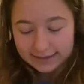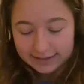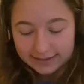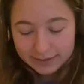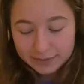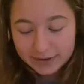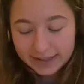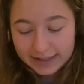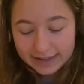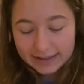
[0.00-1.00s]
So
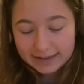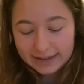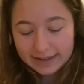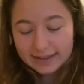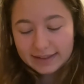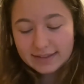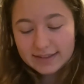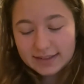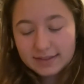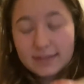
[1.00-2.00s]
rolling in like
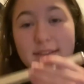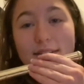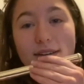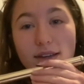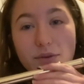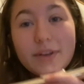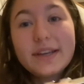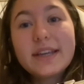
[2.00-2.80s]
this, rolling